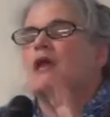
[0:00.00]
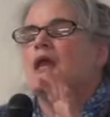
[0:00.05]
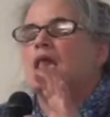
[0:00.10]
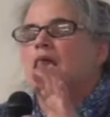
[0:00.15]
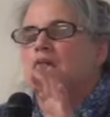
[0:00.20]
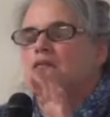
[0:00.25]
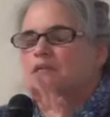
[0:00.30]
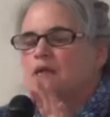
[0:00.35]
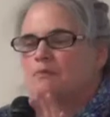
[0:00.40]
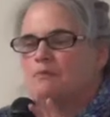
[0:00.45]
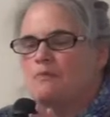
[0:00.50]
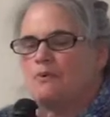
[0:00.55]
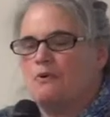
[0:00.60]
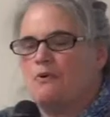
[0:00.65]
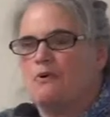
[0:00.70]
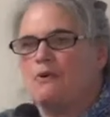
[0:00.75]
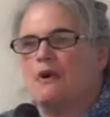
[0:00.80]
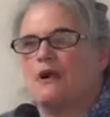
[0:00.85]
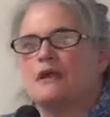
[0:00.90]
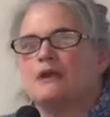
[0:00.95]
It's
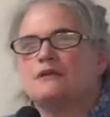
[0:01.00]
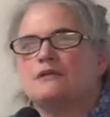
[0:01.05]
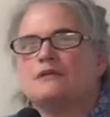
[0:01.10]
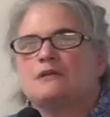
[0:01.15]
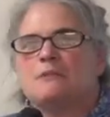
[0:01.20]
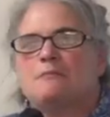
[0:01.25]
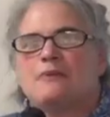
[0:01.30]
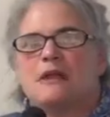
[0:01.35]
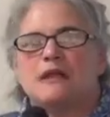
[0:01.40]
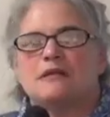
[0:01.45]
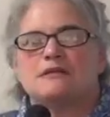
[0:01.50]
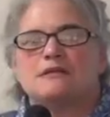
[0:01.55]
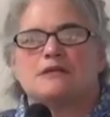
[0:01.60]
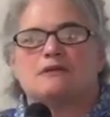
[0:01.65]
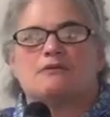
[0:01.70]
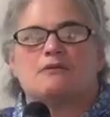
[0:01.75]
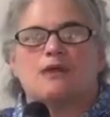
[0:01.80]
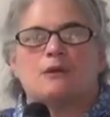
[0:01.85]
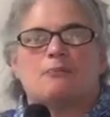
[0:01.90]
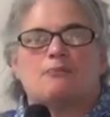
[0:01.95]
important to
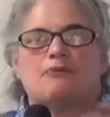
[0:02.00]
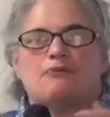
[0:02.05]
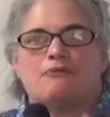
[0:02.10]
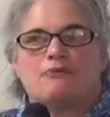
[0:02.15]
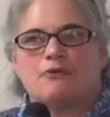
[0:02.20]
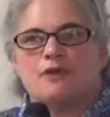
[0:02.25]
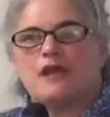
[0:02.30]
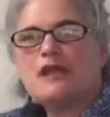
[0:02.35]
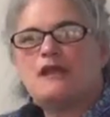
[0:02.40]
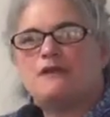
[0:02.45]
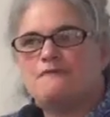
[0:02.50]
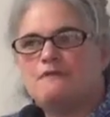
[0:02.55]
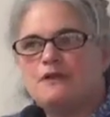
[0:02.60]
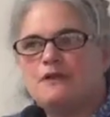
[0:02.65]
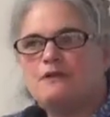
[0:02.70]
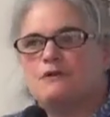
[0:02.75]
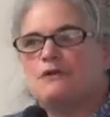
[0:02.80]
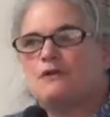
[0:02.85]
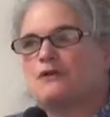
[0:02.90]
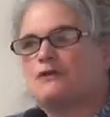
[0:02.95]
basically
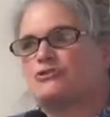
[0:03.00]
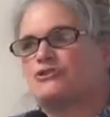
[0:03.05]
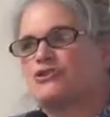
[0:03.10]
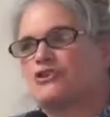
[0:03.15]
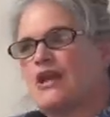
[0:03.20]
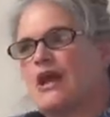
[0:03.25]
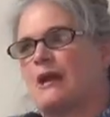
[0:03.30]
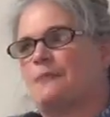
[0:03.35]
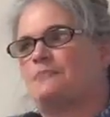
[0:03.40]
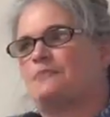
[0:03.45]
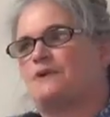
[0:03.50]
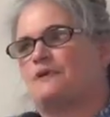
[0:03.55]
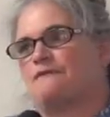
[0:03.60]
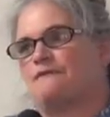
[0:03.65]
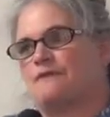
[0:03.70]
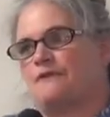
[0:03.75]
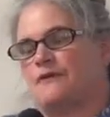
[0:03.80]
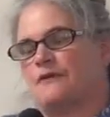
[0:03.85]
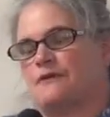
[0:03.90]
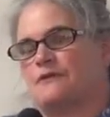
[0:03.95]
preview your chapter
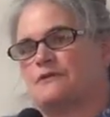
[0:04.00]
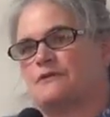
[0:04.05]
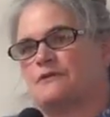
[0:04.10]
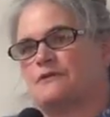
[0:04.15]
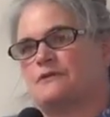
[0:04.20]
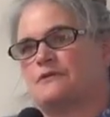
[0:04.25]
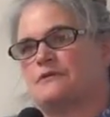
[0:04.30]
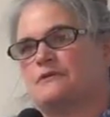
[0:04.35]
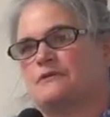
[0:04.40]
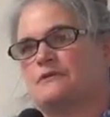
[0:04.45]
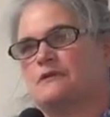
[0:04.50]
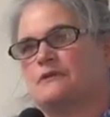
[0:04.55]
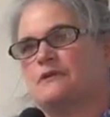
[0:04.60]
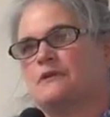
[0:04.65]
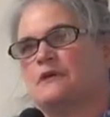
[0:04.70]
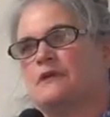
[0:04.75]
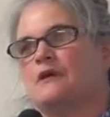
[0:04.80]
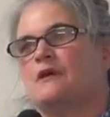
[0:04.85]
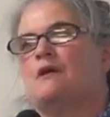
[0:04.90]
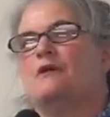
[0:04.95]
first.
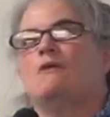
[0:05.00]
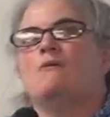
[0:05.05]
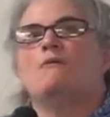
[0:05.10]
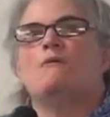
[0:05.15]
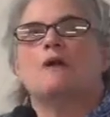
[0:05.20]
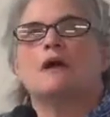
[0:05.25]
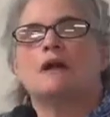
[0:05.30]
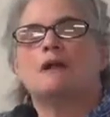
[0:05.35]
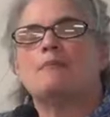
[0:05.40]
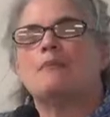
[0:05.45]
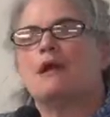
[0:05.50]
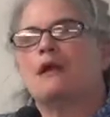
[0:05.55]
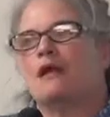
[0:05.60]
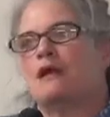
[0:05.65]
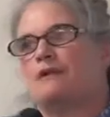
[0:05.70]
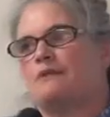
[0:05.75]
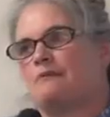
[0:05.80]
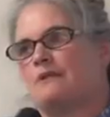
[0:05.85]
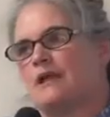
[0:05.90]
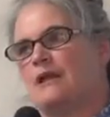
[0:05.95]
What am I
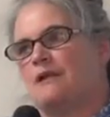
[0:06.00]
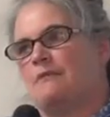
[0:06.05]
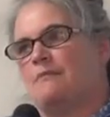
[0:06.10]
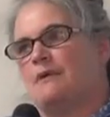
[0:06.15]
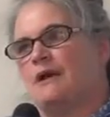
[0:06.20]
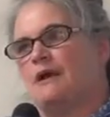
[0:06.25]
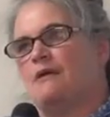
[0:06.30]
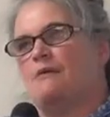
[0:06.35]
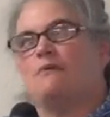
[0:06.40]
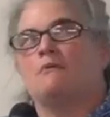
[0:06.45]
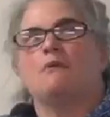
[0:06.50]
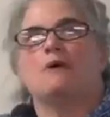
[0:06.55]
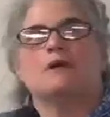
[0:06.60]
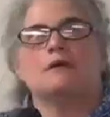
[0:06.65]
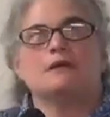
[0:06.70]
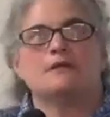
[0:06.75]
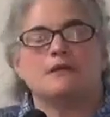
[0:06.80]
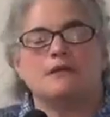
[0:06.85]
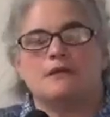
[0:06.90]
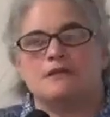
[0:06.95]
going to read about? What
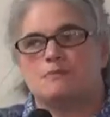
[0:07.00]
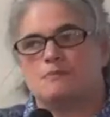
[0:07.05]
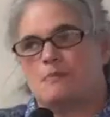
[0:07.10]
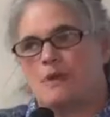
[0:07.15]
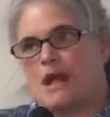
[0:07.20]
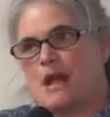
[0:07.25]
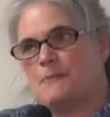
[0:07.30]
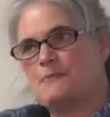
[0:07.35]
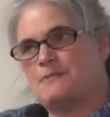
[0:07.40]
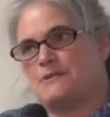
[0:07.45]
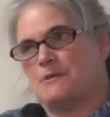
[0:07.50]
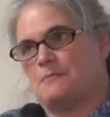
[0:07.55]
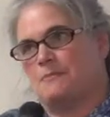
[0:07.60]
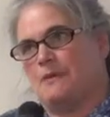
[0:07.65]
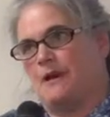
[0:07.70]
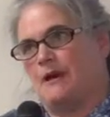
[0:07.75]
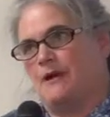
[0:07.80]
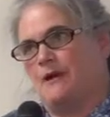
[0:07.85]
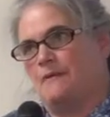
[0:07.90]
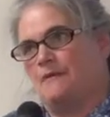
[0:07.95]
are these maps
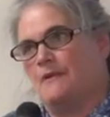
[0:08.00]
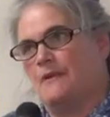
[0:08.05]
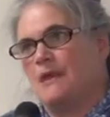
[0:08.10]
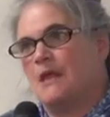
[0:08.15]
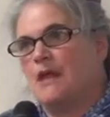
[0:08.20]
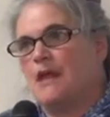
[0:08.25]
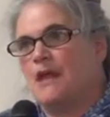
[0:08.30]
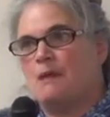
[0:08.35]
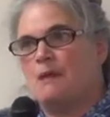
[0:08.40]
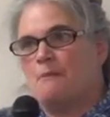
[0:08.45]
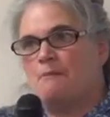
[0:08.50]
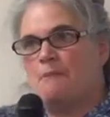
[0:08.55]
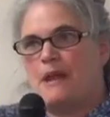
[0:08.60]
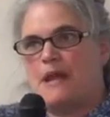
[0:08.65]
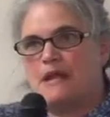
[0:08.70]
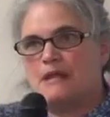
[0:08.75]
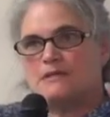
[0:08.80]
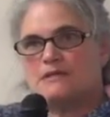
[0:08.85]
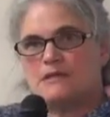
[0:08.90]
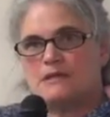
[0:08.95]
about?
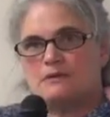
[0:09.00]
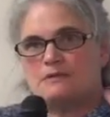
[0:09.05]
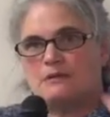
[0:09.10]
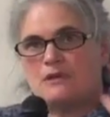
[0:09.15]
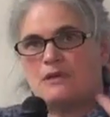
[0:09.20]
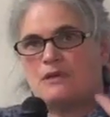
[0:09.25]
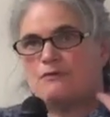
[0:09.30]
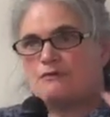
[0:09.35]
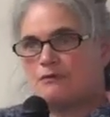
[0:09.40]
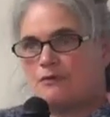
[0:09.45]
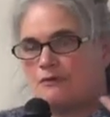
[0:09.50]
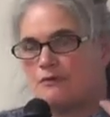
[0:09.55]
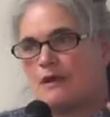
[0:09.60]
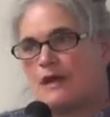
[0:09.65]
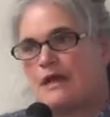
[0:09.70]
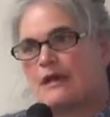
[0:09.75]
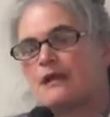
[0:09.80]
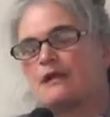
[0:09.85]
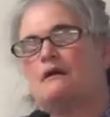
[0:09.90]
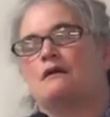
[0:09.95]
Basically, you've
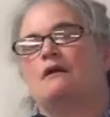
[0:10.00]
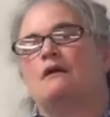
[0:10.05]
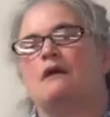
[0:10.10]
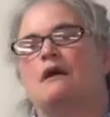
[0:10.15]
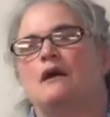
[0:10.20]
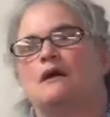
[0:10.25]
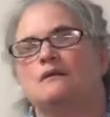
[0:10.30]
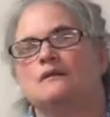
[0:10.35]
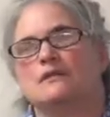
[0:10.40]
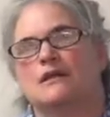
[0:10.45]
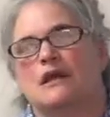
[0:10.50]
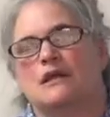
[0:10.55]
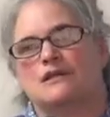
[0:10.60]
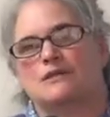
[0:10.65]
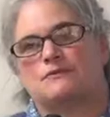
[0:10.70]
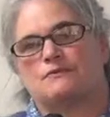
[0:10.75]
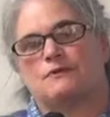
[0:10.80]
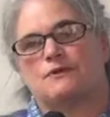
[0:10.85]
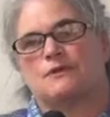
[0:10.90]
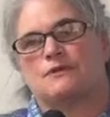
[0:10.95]
created
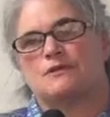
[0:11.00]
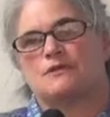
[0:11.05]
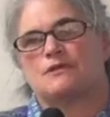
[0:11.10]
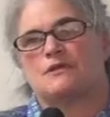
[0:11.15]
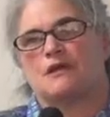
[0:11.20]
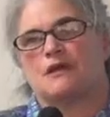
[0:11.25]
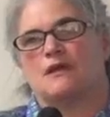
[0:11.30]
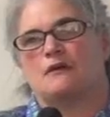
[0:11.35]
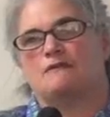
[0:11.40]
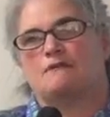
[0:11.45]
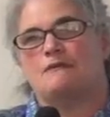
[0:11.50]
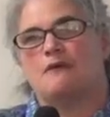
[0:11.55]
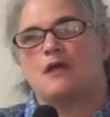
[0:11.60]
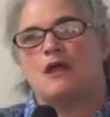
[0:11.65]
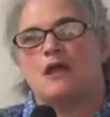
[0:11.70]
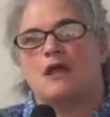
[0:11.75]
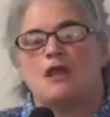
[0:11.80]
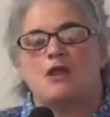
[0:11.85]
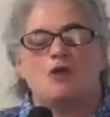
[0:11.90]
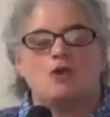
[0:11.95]
context for yourself.
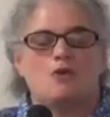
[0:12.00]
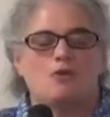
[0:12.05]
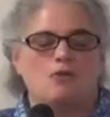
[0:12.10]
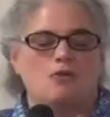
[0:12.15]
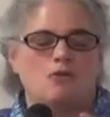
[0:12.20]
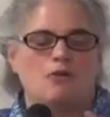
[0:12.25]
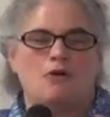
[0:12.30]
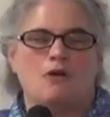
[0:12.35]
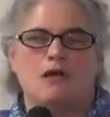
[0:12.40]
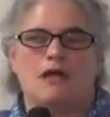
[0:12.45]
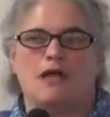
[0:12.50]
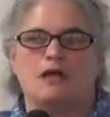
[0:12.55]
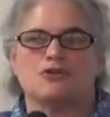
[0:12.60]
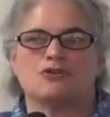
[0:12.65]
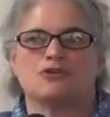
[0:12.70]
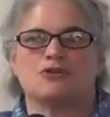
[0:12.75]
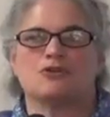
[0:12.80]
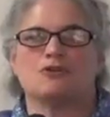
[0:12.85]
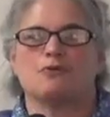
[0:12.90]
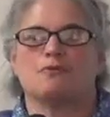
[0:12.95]
You look
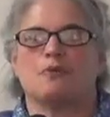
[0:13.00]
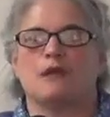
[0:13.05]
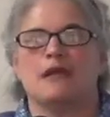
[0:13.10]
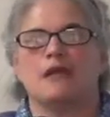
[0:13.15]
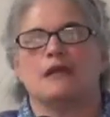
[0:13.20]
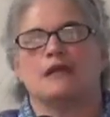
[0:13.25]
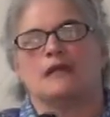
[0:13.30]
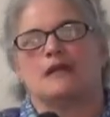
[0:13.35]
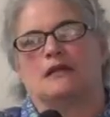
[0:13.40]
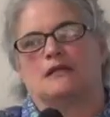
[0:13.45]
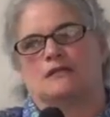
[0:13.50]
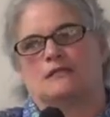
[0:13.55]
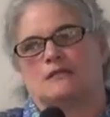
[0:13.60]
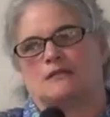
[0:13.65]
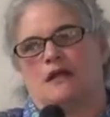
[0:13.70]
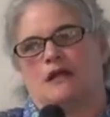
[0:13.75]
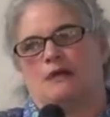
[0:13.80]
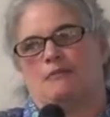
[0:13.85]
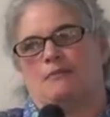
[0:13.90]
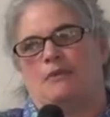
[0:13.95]
at your reading
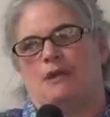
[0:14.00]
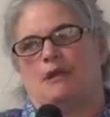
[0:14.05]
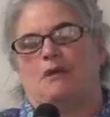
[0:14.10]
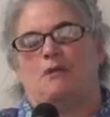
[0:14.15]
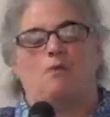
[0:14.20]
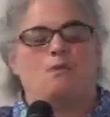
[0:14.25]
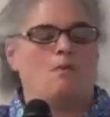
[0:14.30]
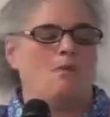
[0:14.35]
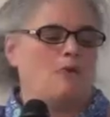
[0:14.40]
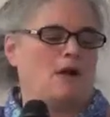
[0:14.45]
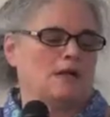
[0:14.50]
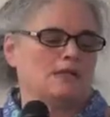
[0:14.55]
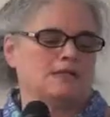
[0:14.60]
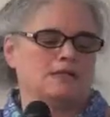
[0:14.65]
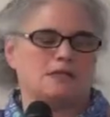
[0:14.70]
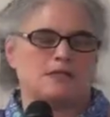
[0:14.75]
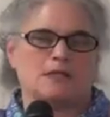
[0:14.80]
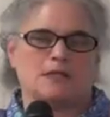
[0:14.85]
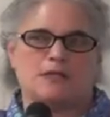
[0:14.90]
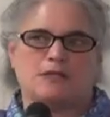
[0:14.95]
assignment. What
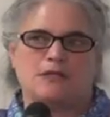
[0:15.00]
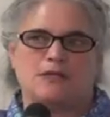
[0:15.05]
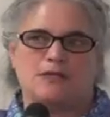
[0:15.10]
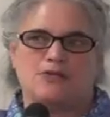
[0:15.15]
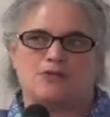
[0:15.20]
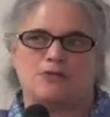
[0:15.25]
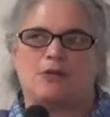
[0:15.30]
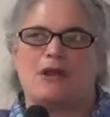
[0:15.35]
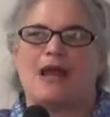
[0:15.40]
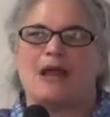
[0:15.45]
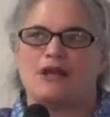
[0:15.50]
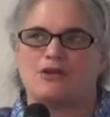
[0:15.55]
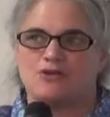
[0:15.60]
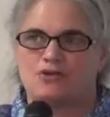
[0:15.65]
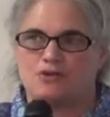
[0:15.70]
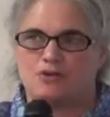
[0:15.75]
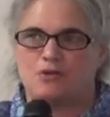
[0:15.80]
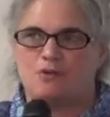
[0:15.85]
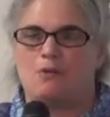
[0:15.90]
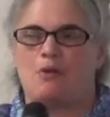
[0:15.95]
does the teacher
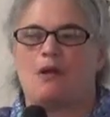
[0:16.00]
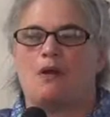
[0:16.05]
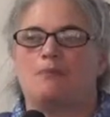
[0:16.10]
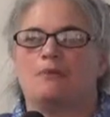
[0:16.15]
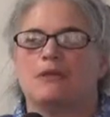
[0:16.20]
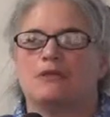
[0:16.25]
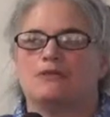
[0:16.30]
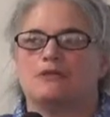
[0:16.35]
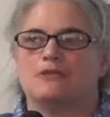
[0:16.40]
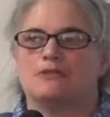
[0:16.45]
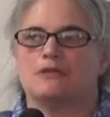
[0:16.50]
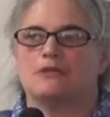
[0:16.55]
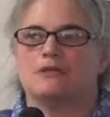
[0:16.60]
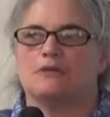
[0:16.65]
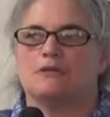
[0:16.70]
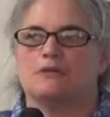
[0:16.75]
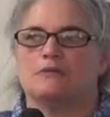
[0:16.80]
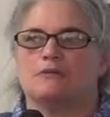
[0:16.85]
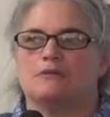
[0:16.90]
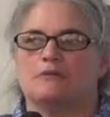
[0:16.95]
actually want me to
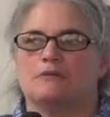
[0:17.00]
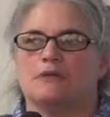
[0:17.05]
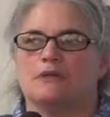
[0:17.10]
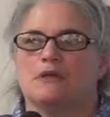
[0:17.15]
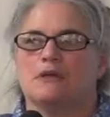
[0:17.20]
do?